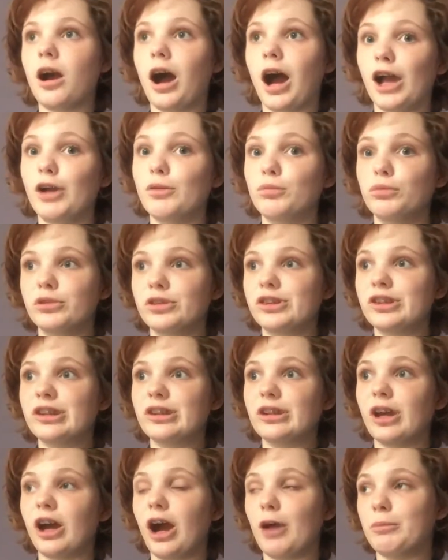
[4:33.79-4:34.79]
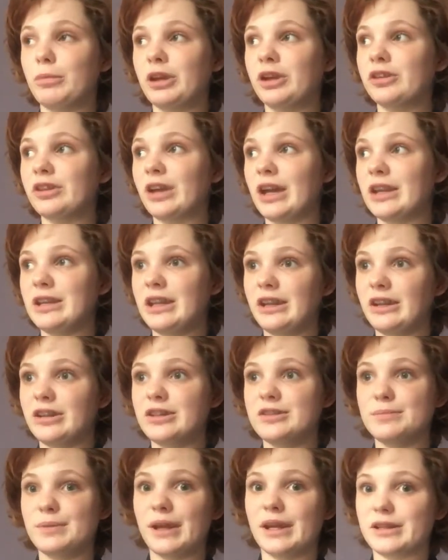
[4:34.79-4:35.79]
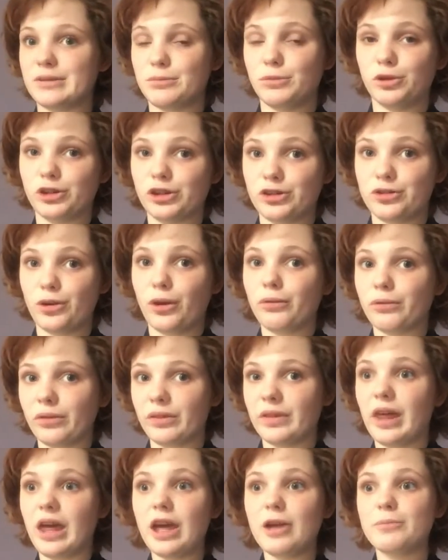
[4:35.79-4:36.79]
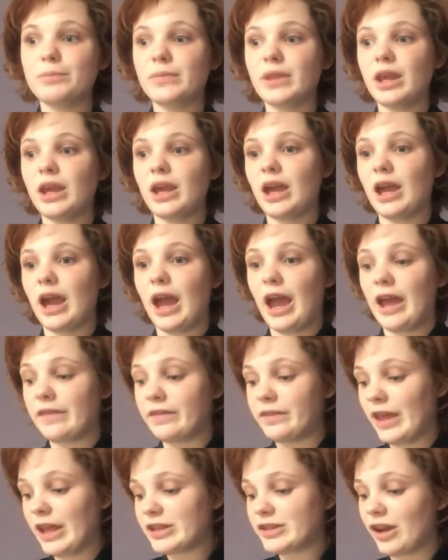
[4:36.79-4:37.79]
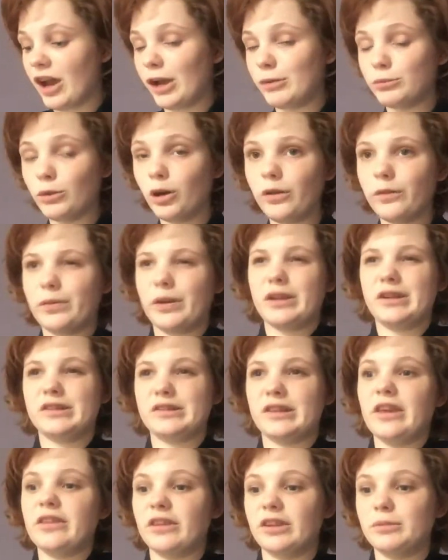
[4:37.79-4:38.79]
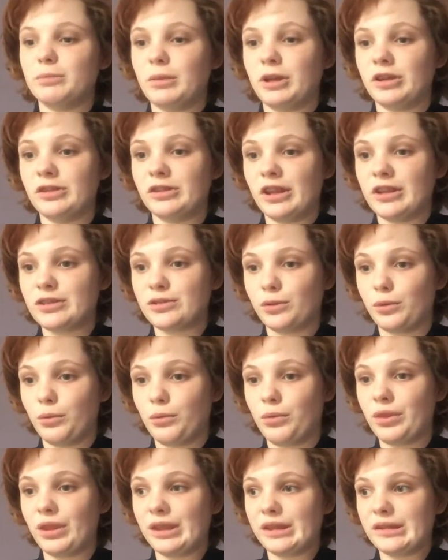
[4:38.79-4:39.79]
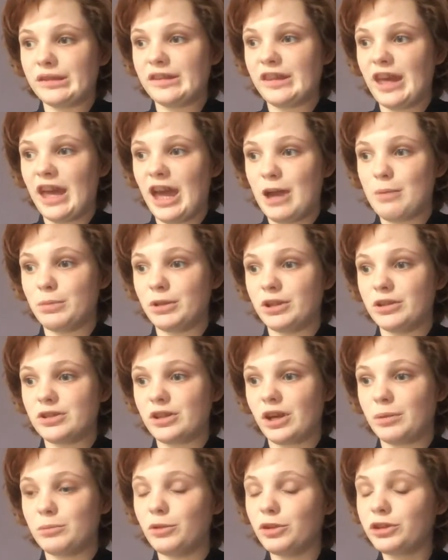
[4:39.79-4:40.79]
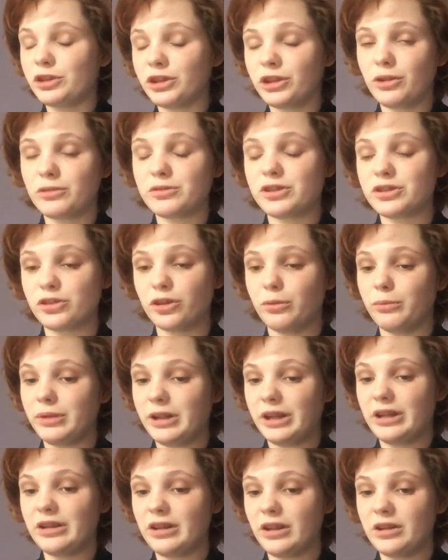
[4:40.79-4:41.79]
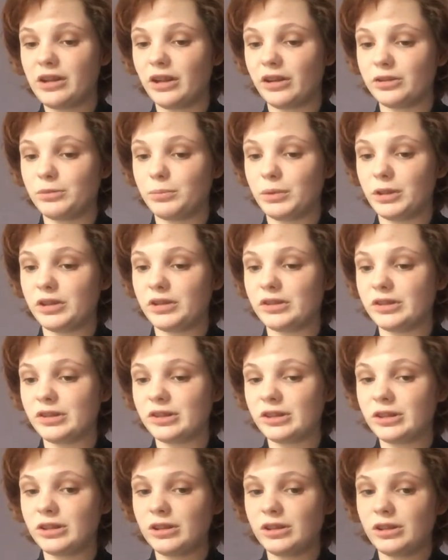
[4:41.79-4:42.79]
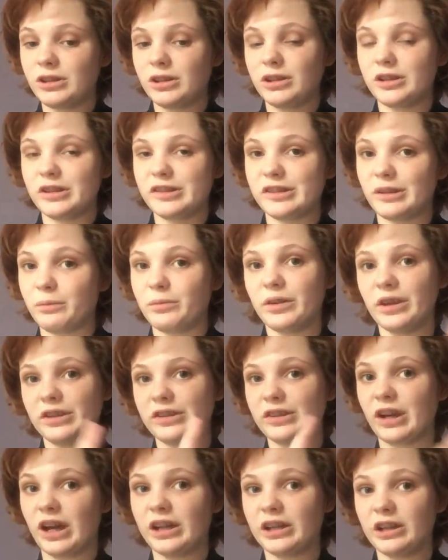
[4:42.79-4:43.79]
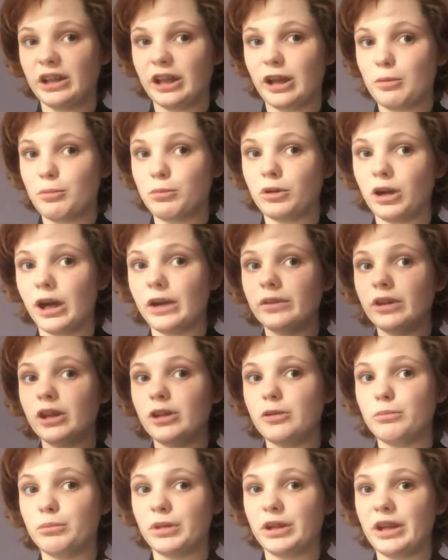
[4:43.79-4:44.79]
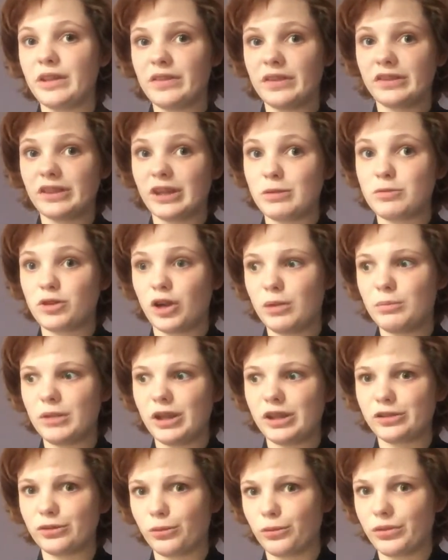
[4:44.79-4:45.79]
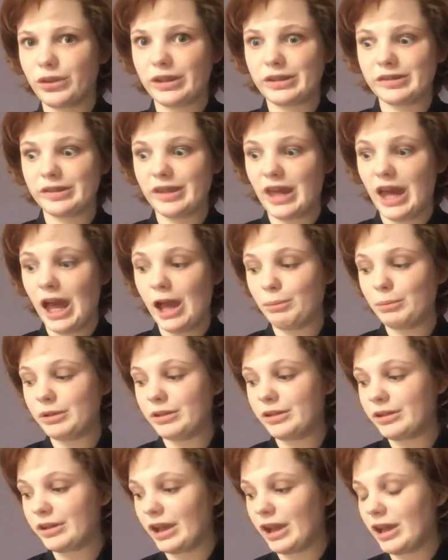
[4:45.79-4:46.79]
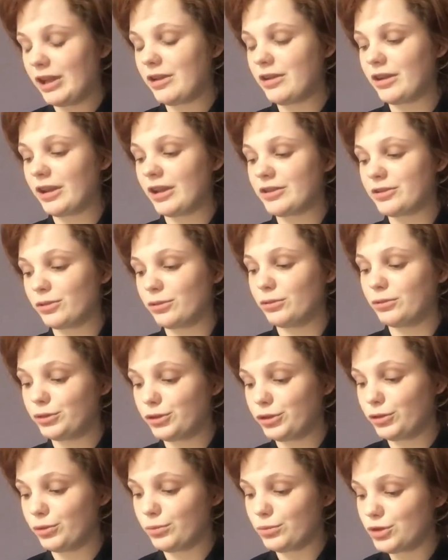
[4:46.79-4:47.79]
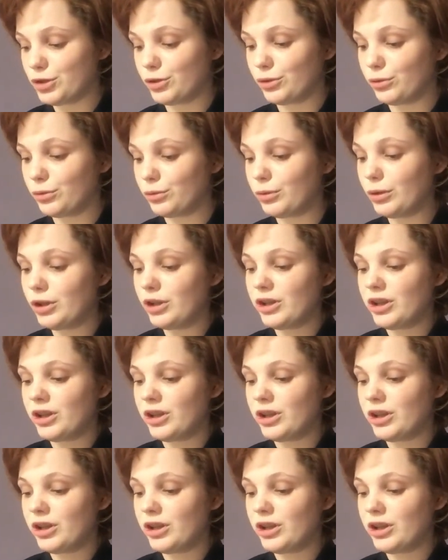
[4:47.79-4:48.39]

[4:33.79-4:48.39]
I was because I needed to be under more control than that and that's I'm not afraid to say this because it's all things that happened. I'm not going to go into too many details because some of it is kind of like private, but at the same time, it's all things that happened and it's all due to